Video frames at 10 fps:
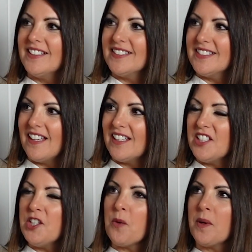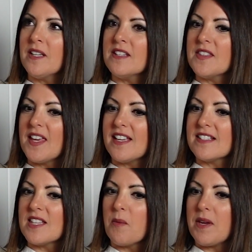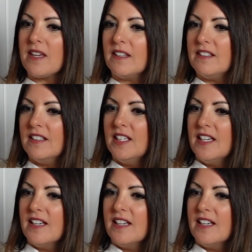And that, you know, one of the things that we could